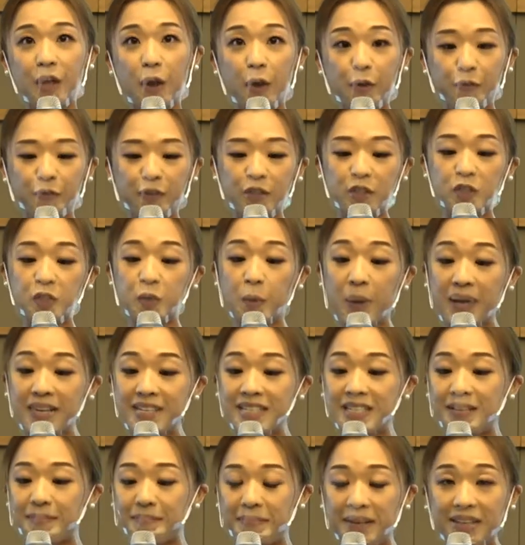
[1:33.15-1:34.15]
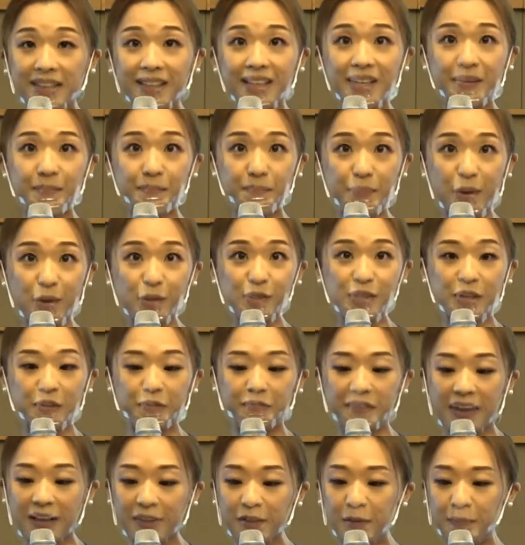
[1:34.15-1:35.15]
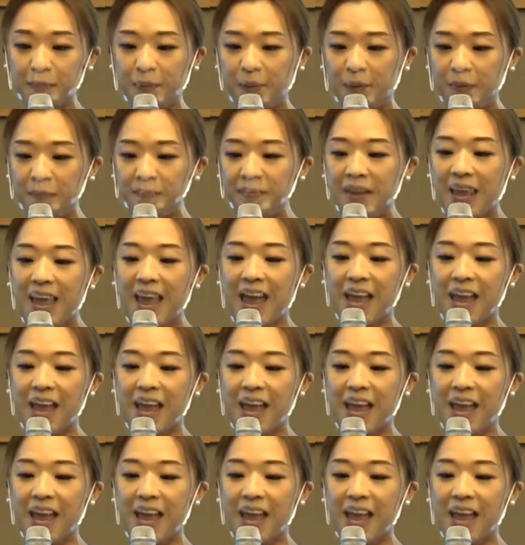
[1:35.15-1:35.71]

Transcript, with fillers: over 20 million books available